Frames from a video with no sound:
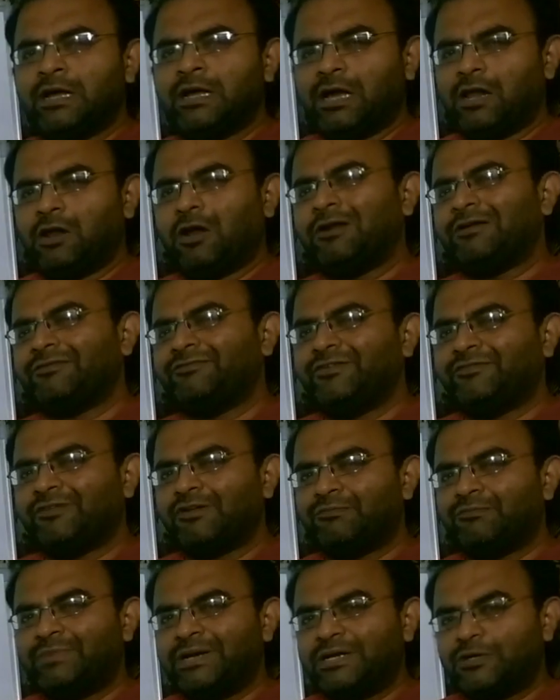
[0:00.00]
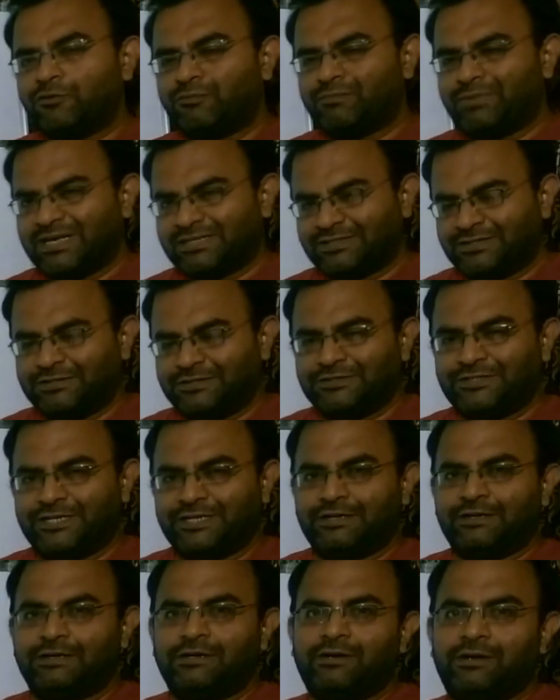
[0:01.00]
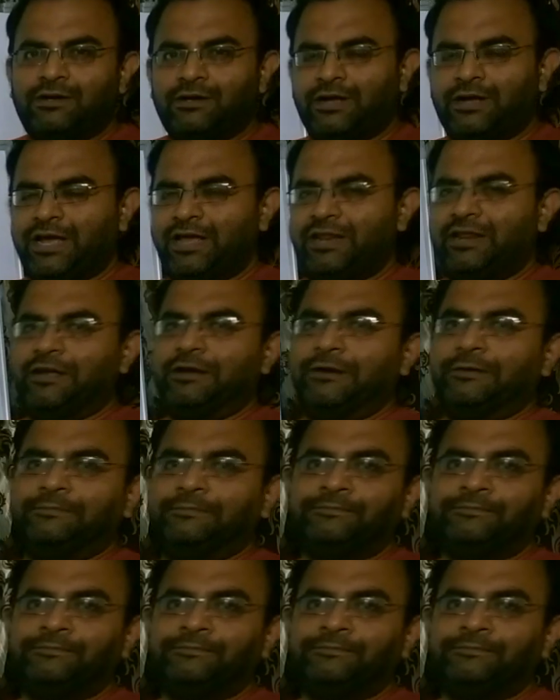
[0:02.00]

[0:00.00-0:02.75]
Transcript: a lot of development took place in this area.